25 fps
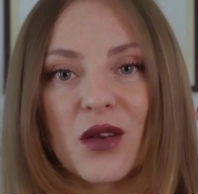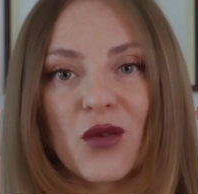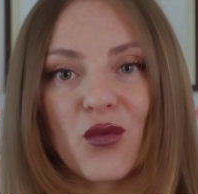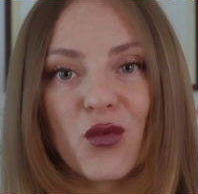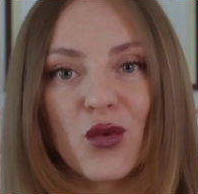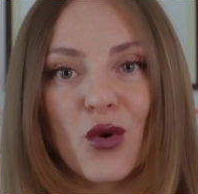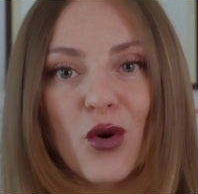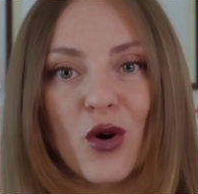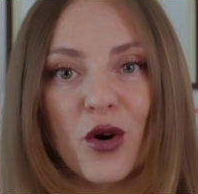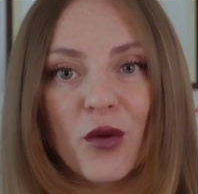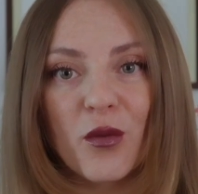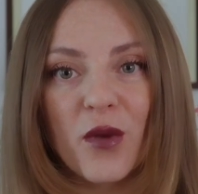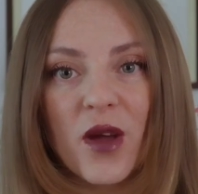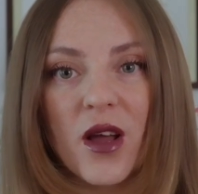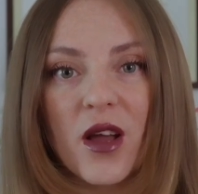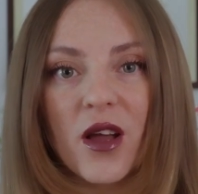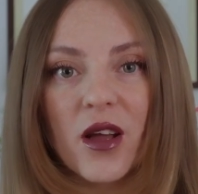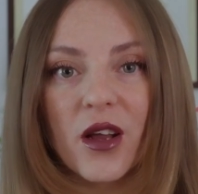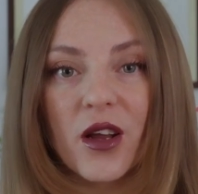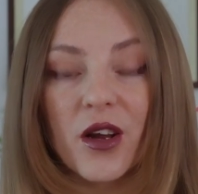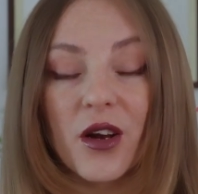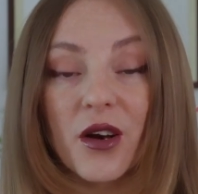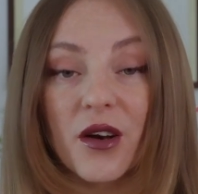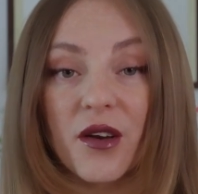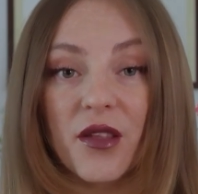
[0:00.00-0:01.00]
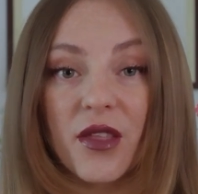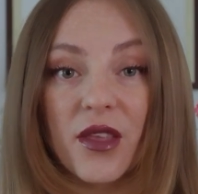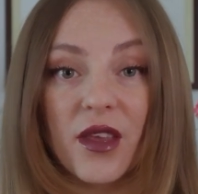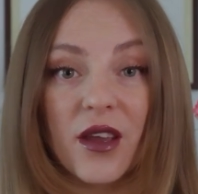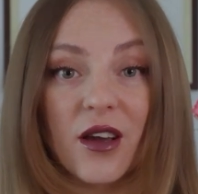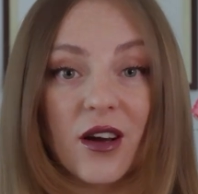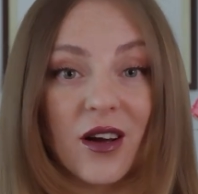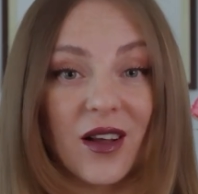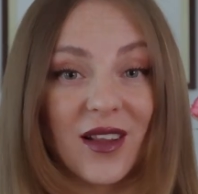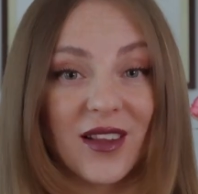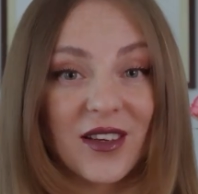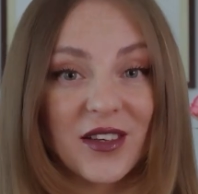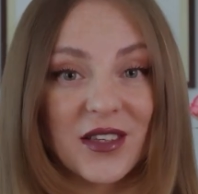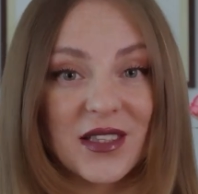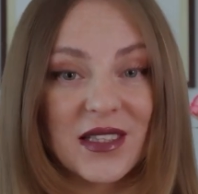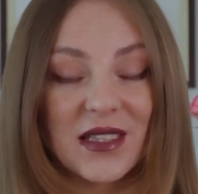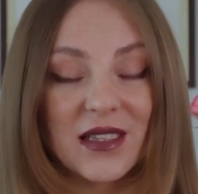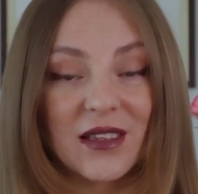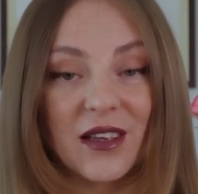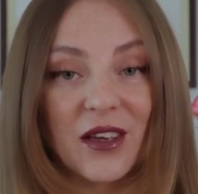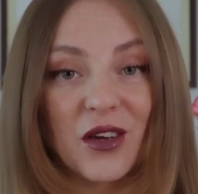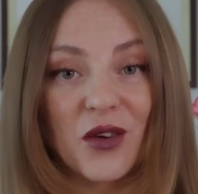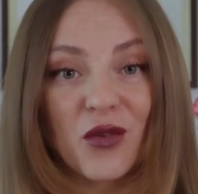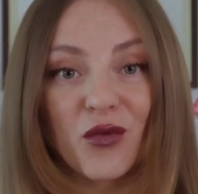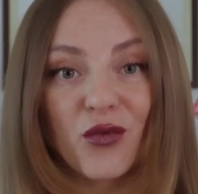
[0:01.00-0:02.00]
in warm, earthy
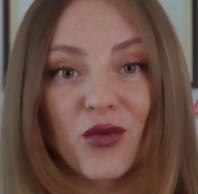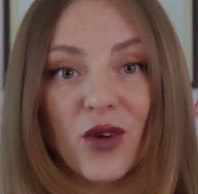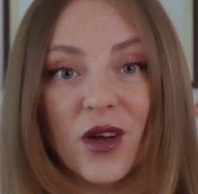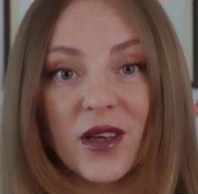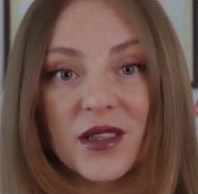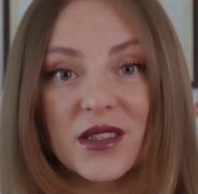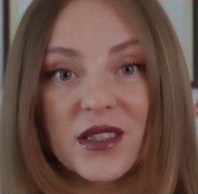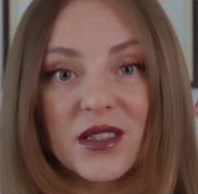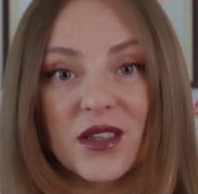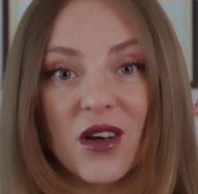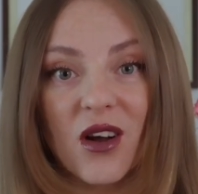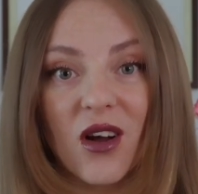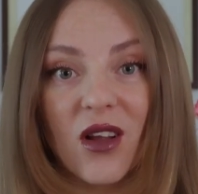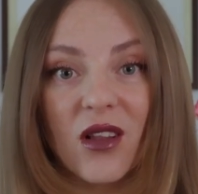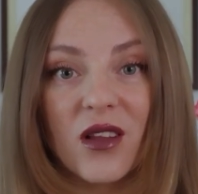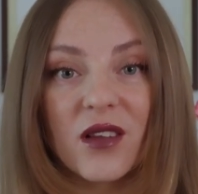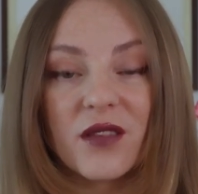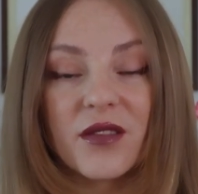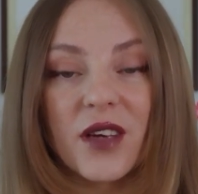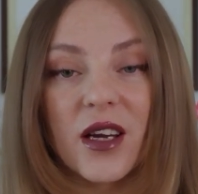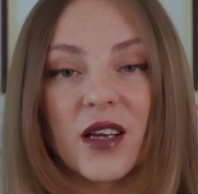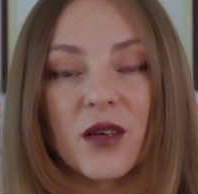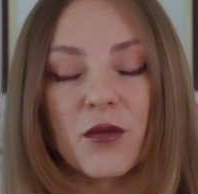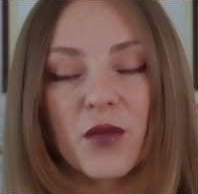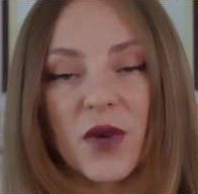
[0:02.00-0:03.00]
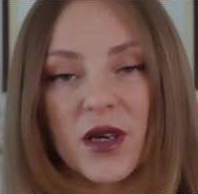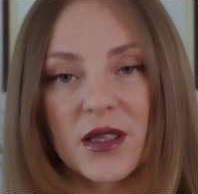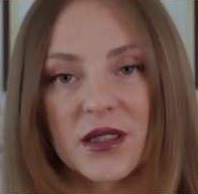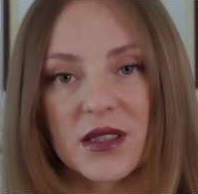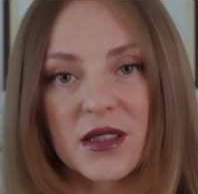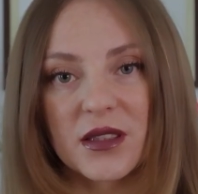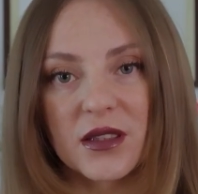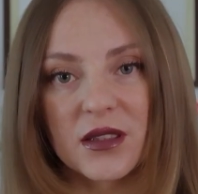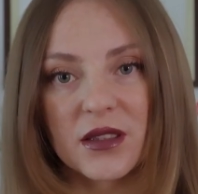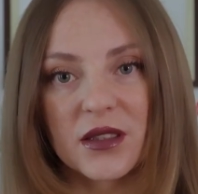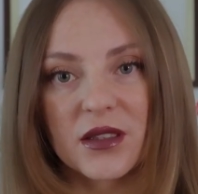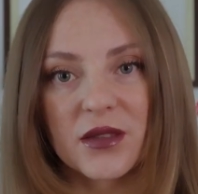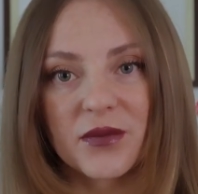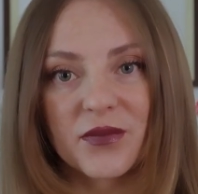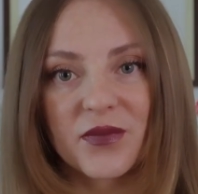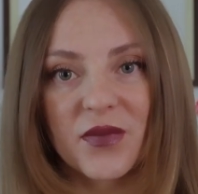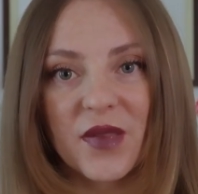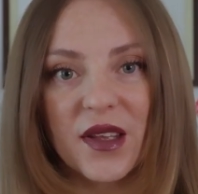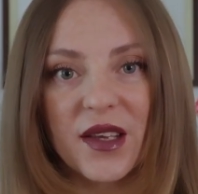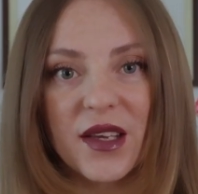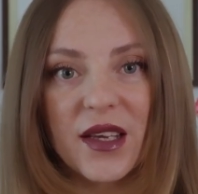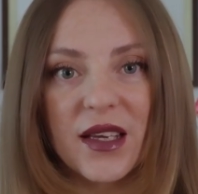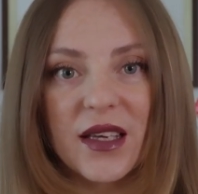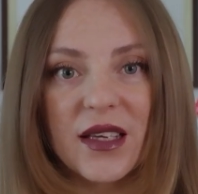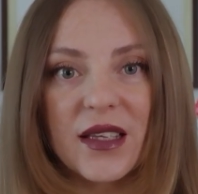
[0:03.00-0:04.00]
colors like rust, olive, and mustard.
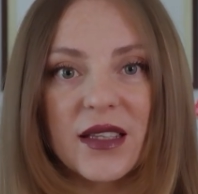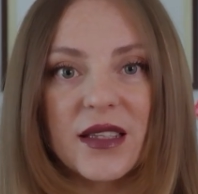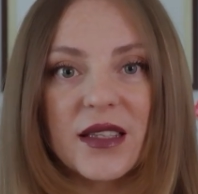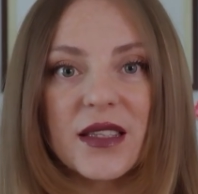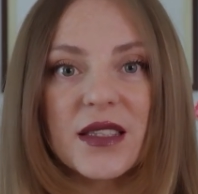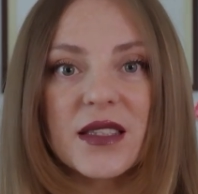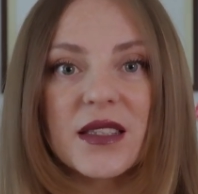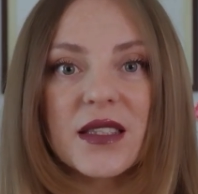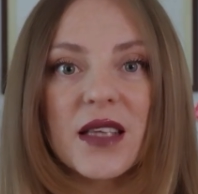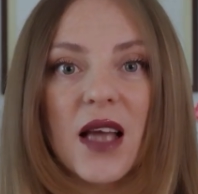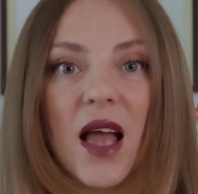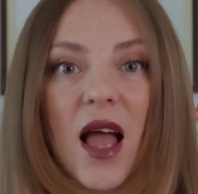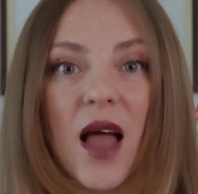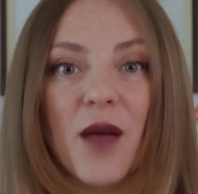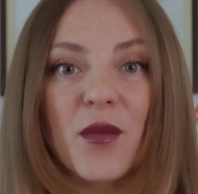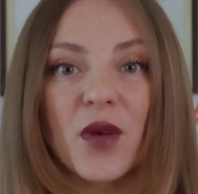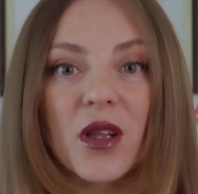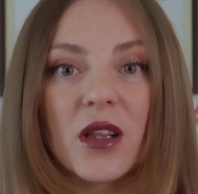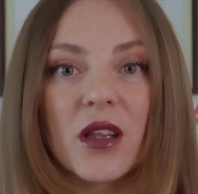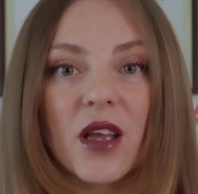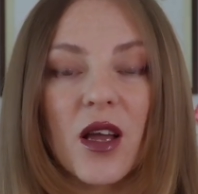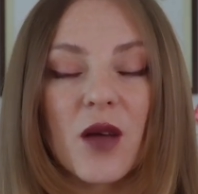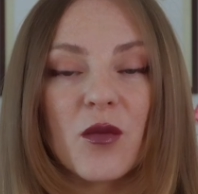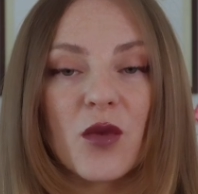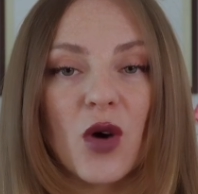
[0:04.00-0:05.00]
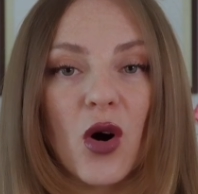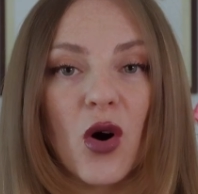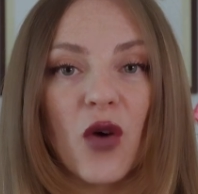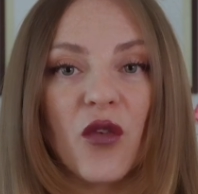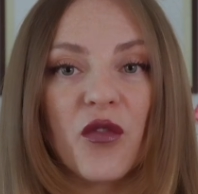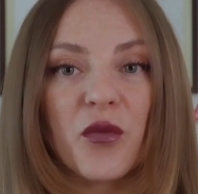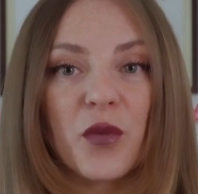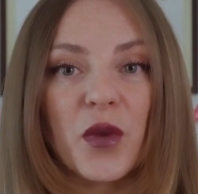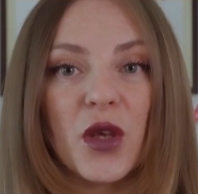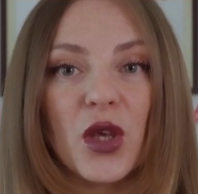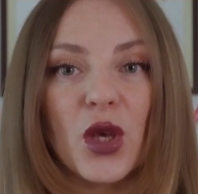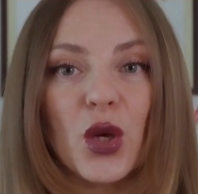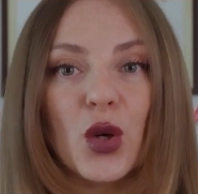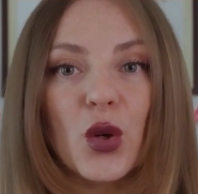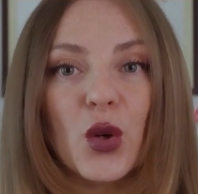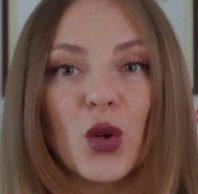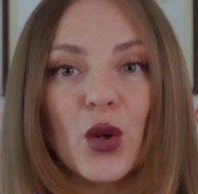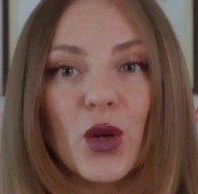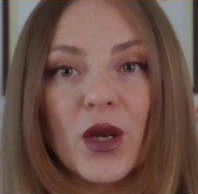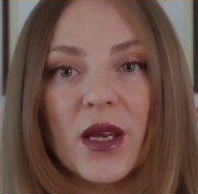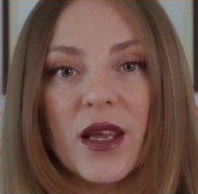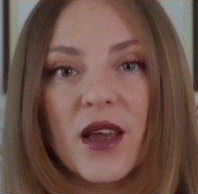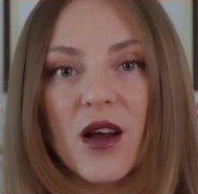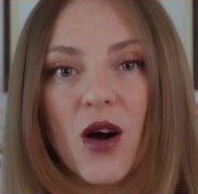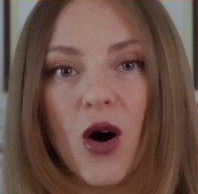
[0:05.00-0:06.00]
This amalgam of
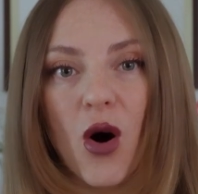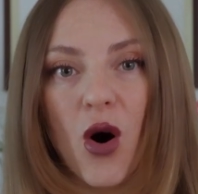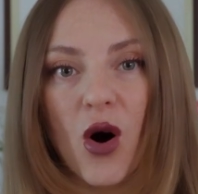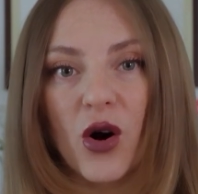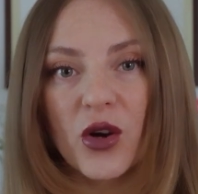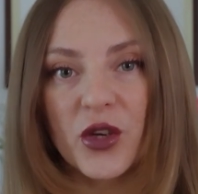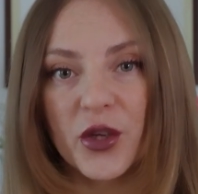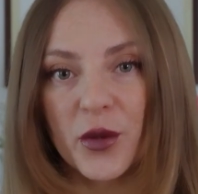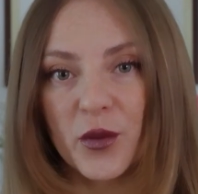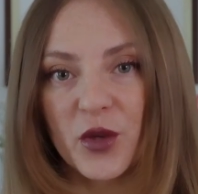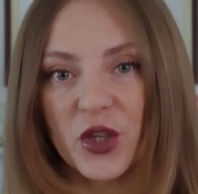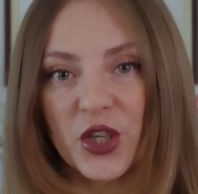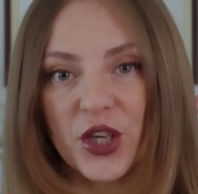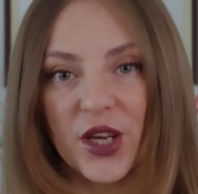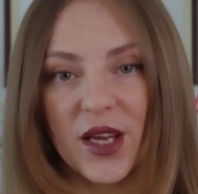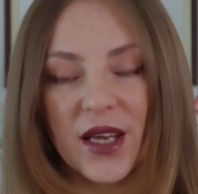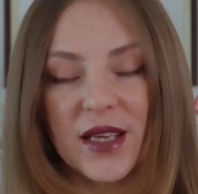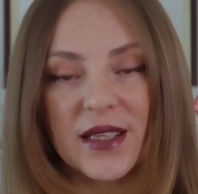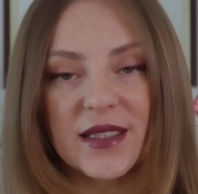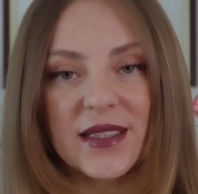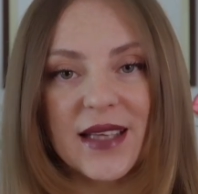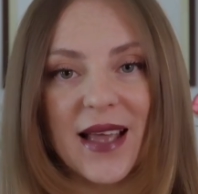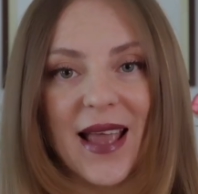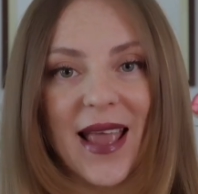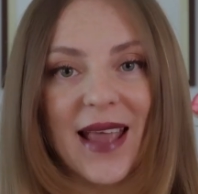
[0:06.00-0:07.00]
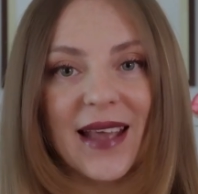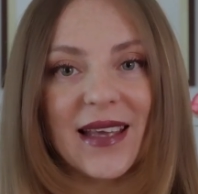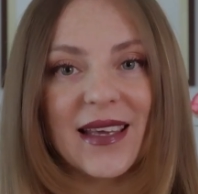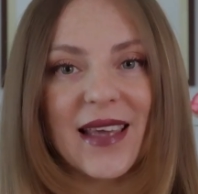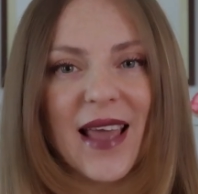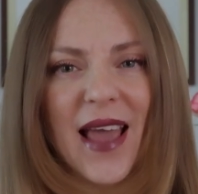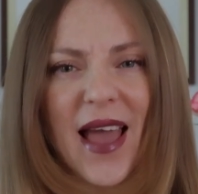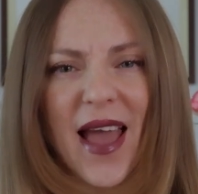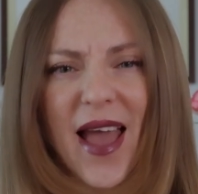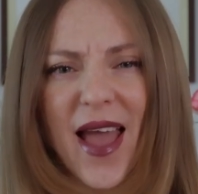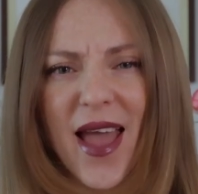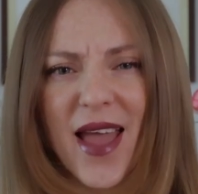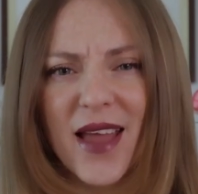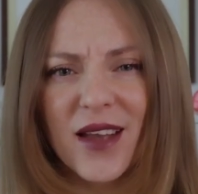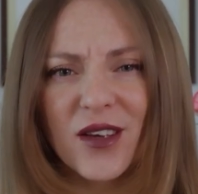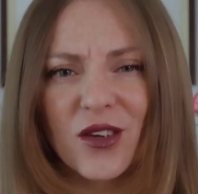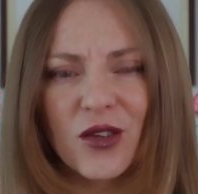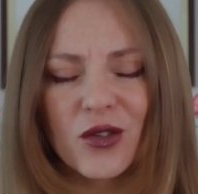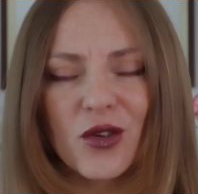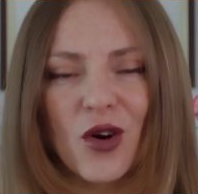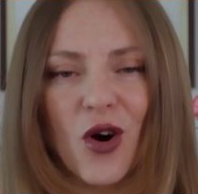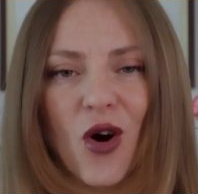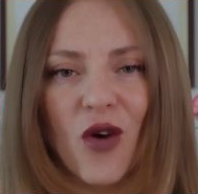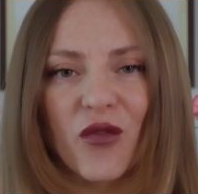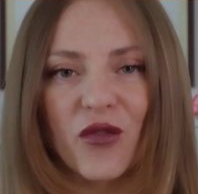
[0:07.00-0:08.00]
purely autumn shades, a
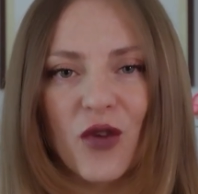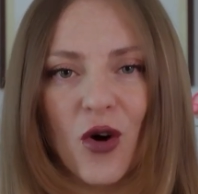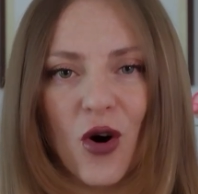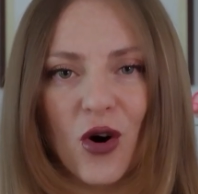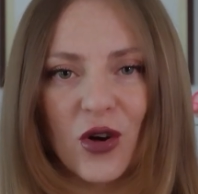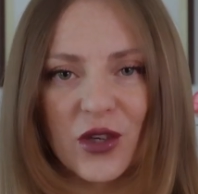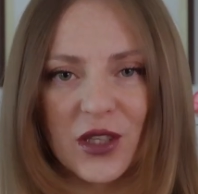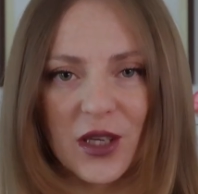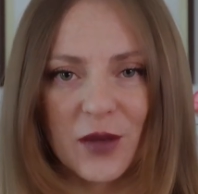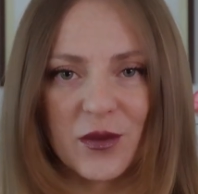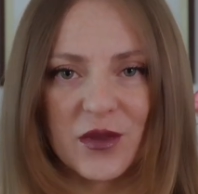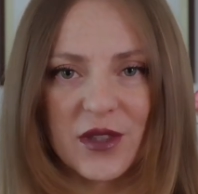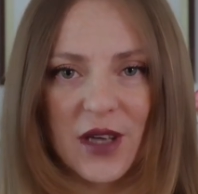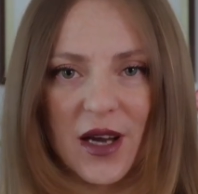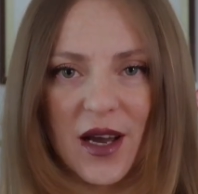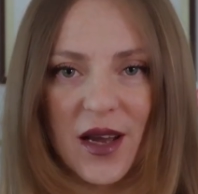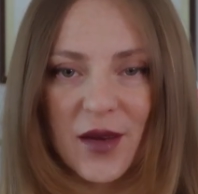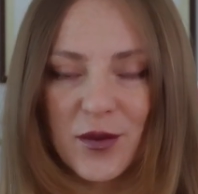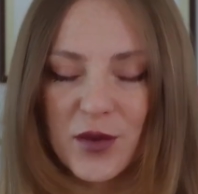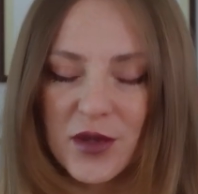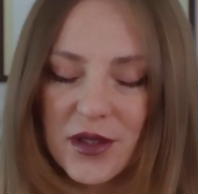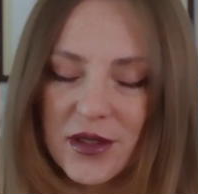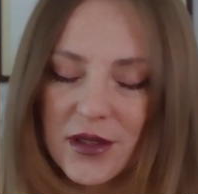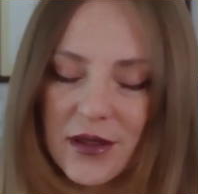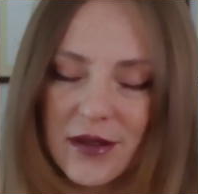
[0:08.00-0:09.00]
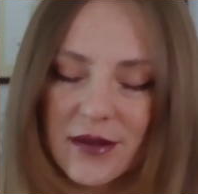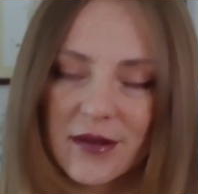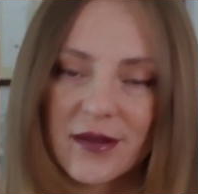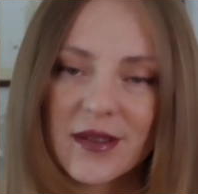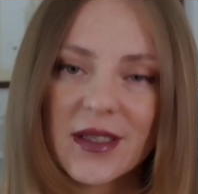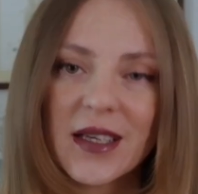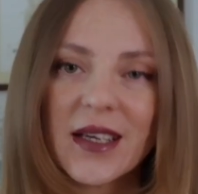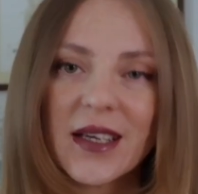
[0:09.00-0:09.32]
canon of autumn types,